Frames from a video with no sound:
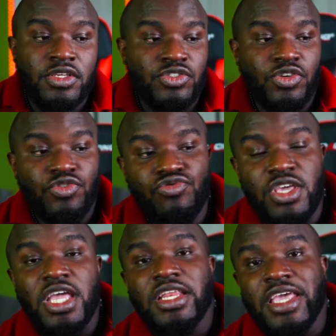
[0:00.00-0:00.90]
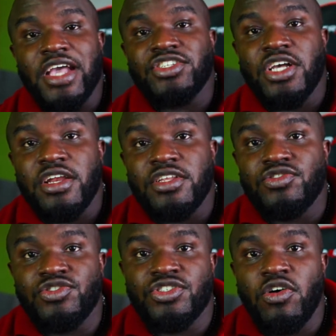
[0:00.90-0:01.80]
So you can cash out it
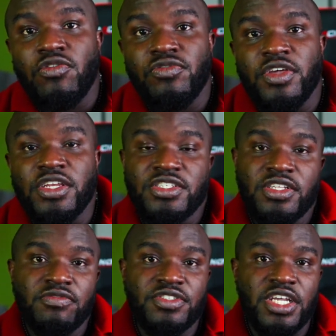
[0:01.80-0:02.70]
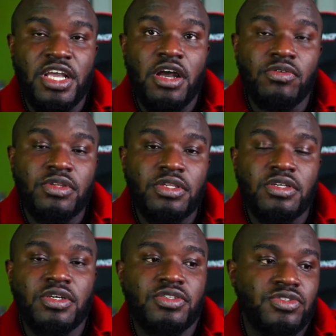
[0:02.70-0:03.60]
yourself in a self-checkout,
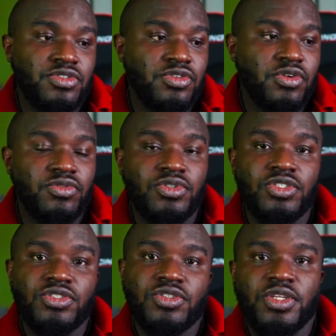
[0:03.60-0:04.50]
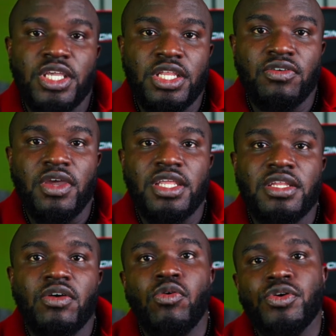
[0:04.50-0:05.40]
because, you know, you're just gonna hit credit,
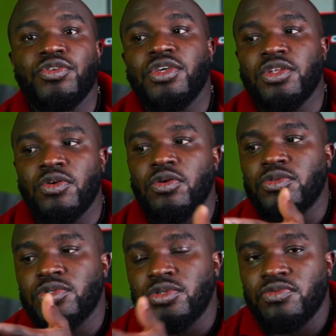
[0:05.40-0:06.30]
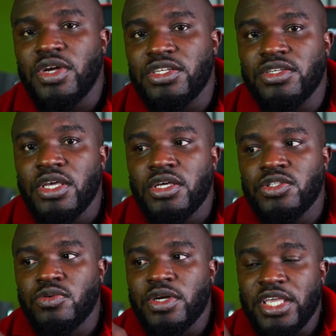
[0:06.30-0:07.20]
or you can go to the Reddit
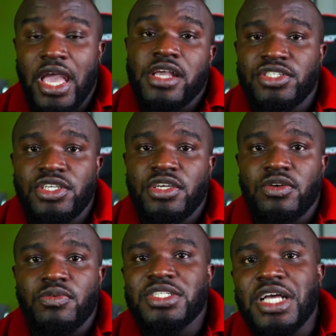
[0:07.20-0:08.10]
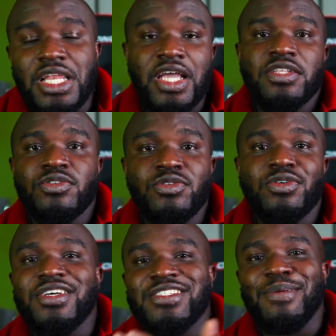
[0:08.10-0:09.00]
to a cashier, which I like to do
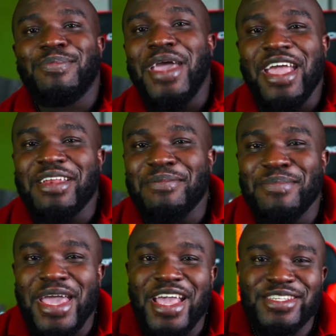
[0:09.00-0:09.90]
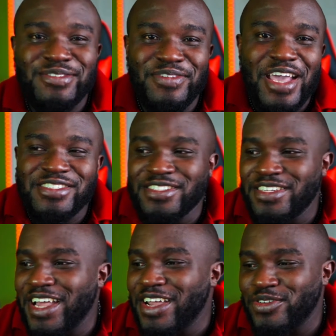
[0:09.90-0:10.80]
because they pack the bags faster
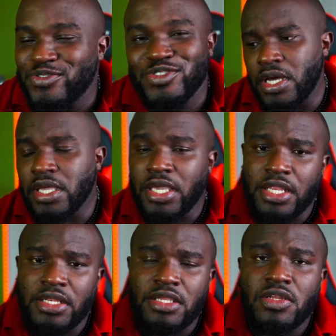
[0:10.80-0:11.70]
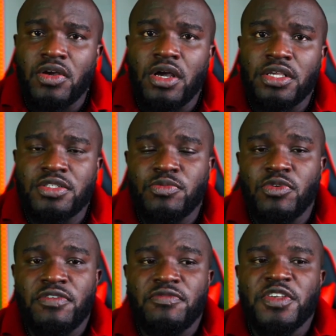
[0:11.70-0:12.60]
than I do. Again, you know, it's your
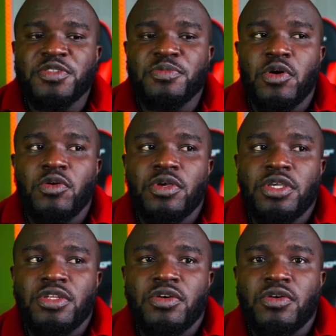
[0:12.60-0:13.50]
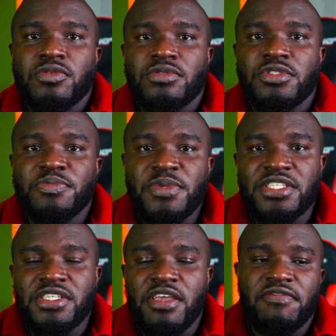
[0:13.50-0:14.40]
boy Vismo. You know, just be
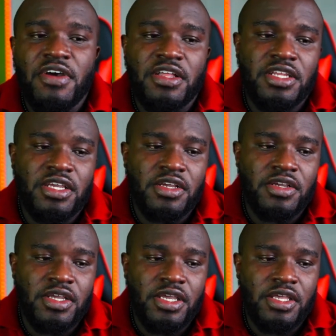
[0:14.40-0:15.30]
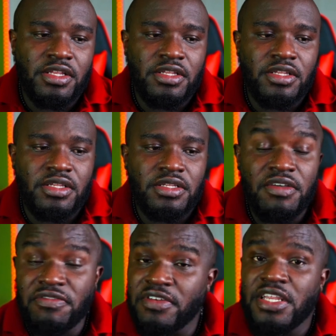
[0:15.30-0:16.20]
safe out there, and
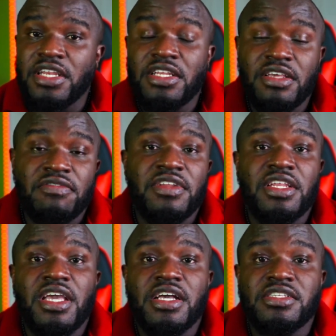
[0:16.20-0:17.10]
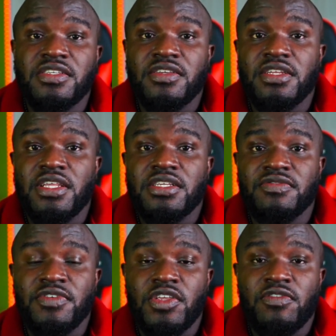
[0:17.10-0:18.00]
definitely I'll see you in the next video.